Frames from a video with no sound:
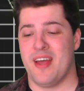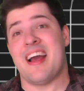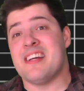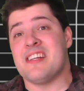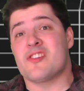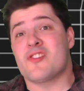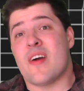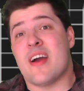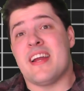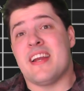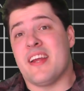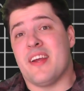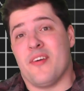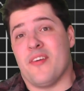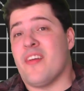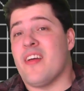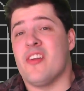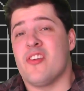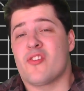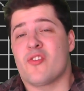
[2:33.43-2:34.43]
It's great
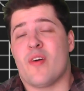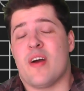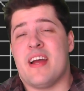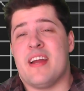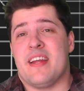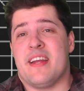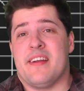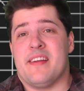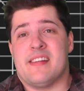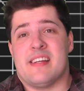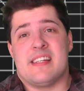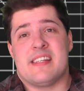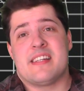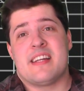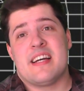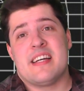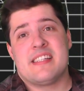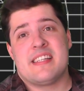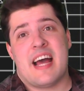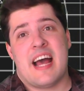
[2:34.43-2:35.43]
news. It's great news. It's
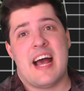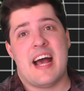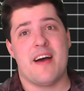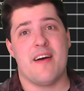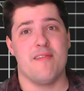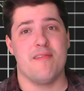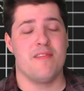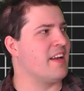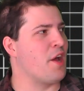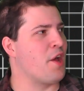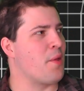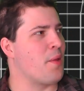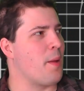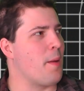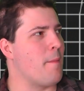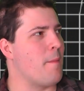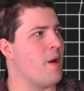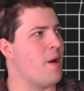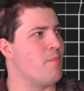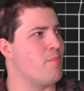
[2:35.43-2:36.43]
nice to have
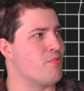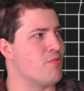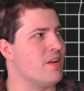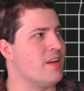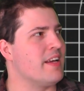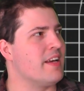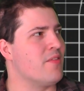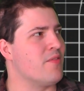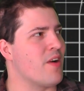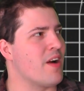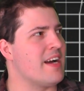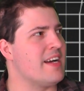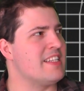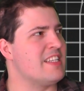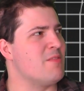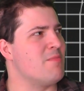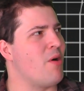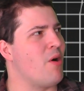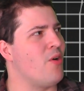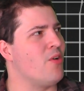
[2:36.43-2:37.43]
a brilliant
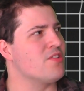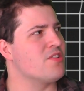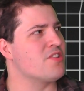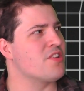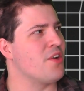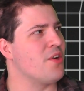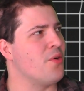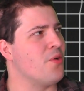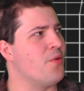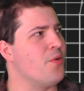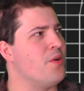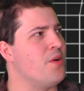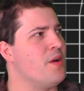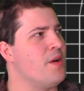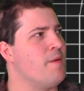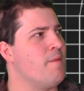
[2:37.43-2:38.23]
writer, but also